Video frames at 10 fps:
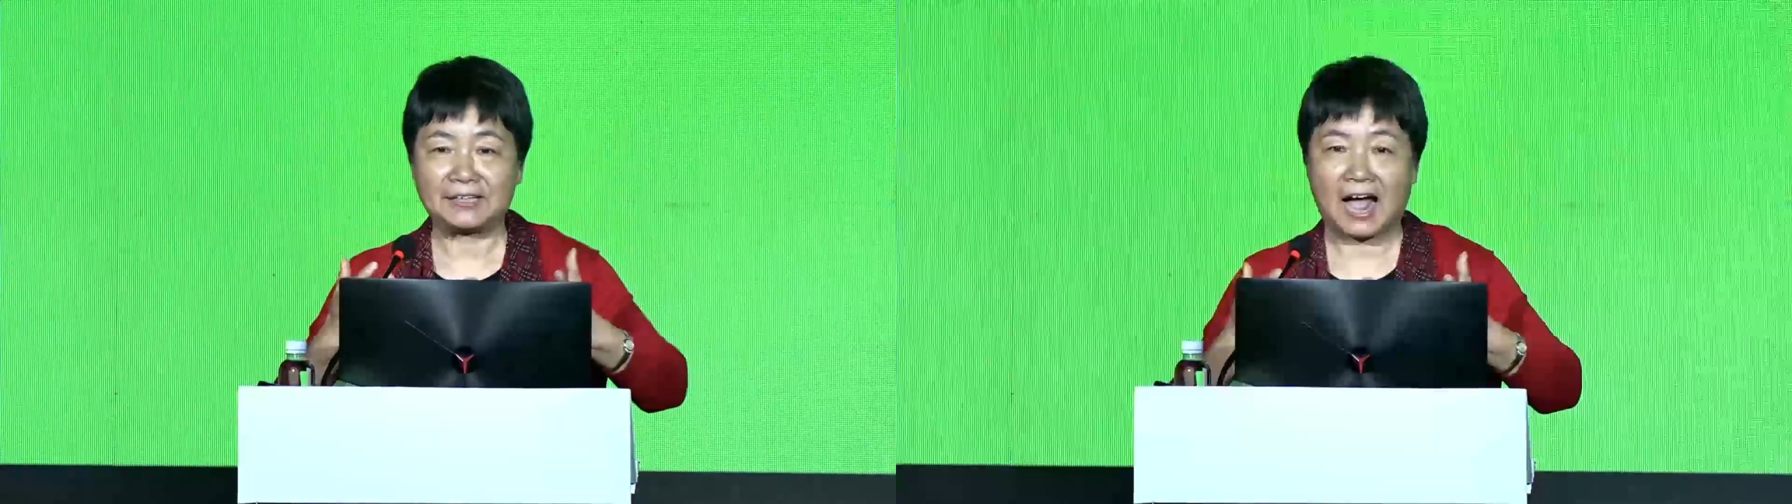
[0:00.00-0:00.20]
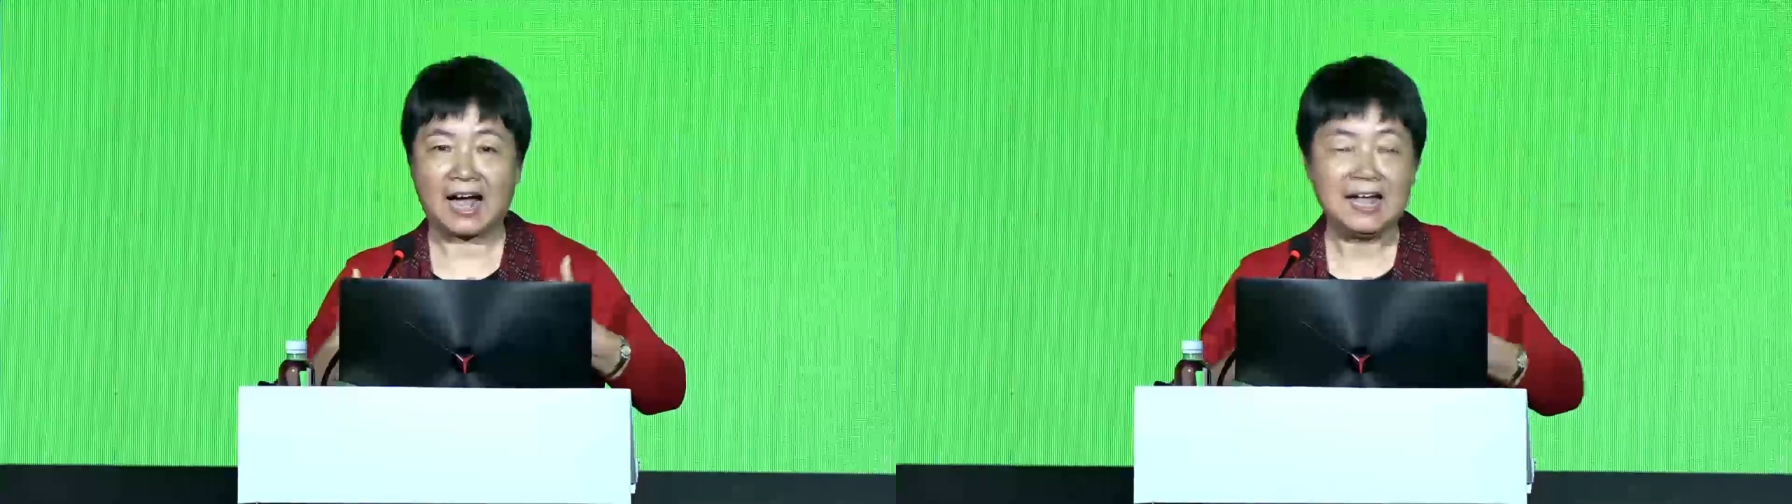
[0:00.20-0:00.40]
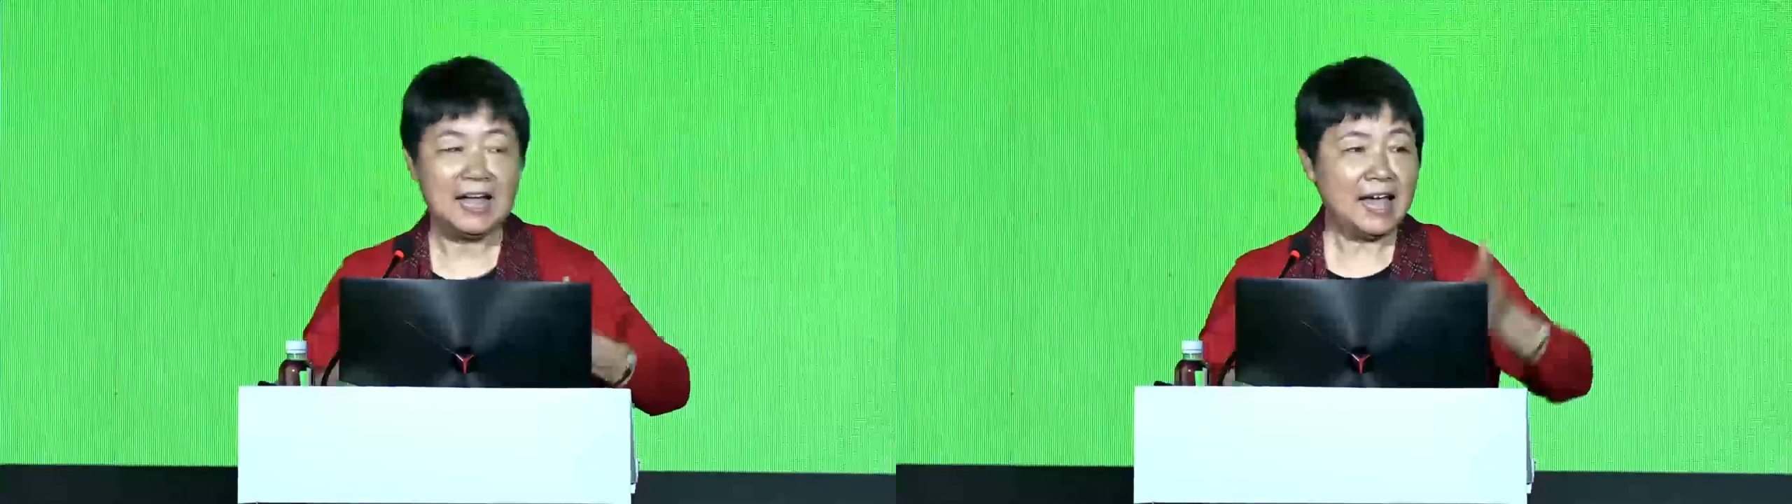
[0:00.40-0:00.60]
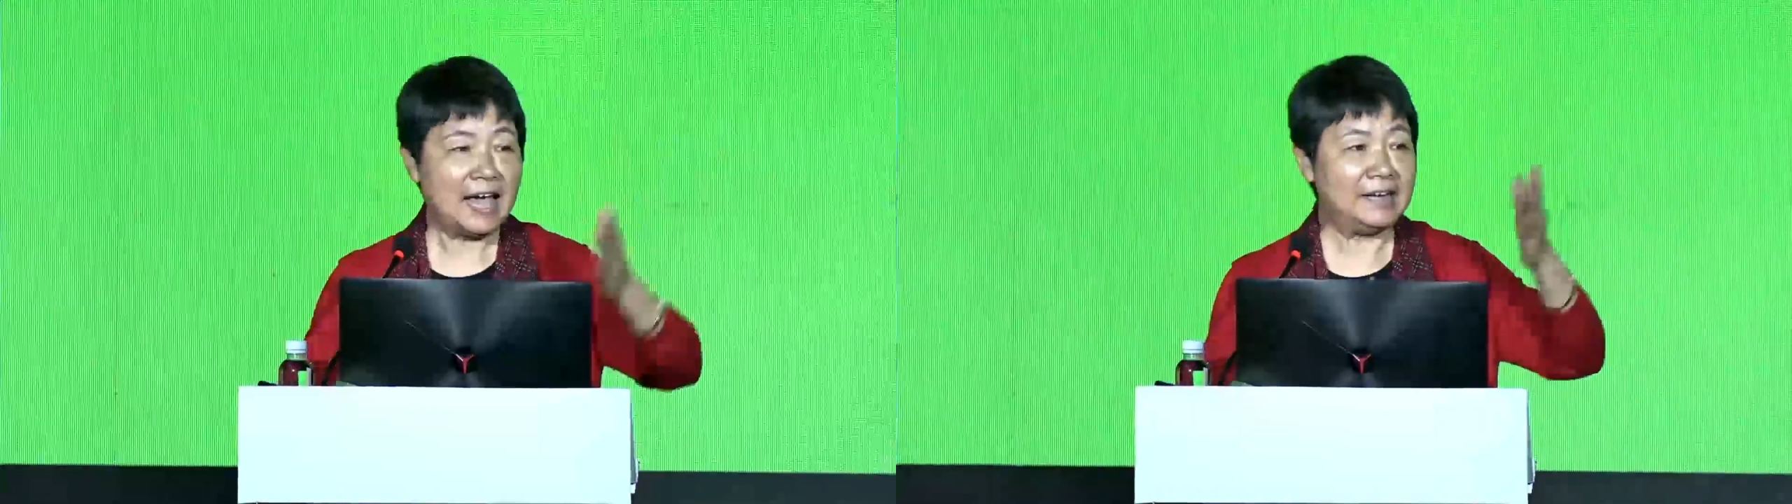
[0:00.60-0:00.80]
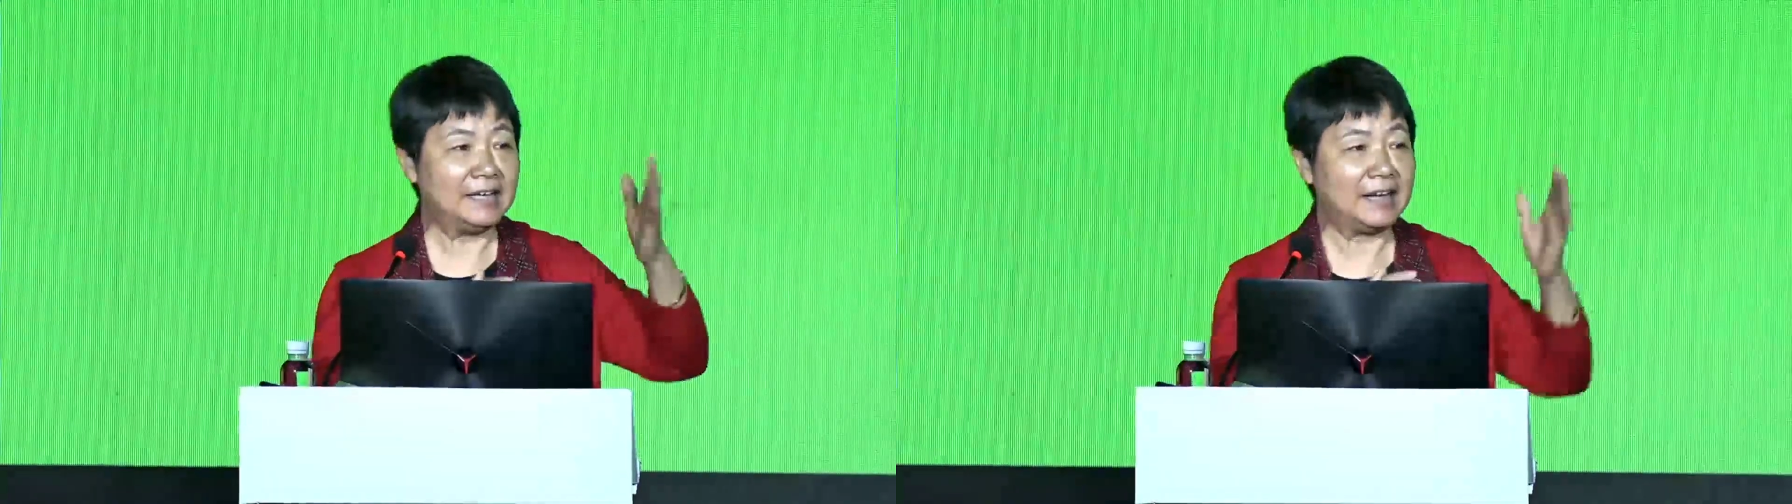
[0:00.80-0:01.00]

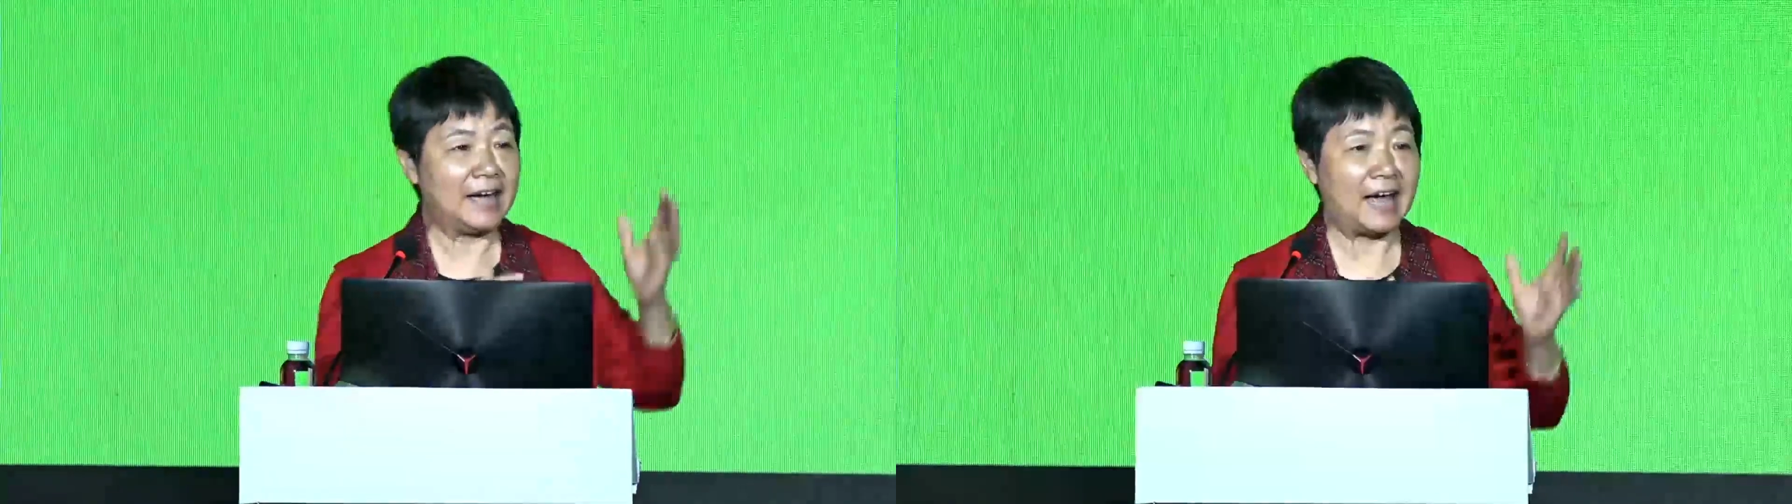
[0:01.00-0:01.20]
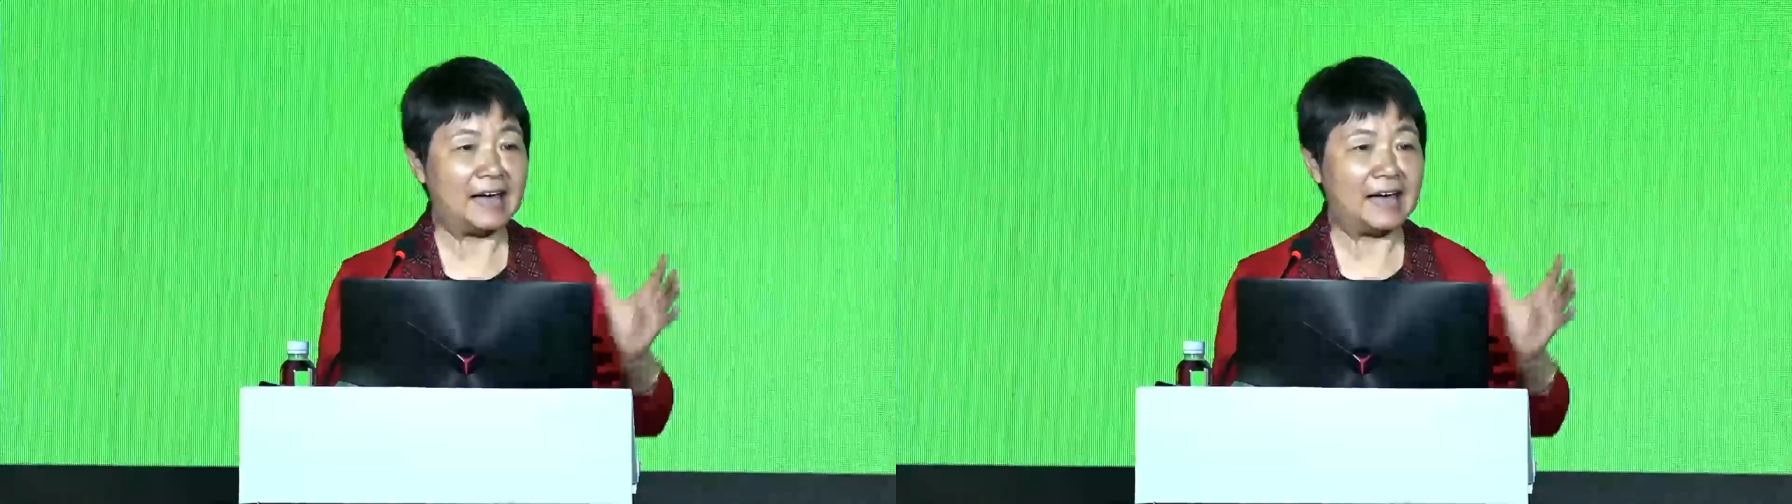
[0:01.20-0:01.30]
intricacies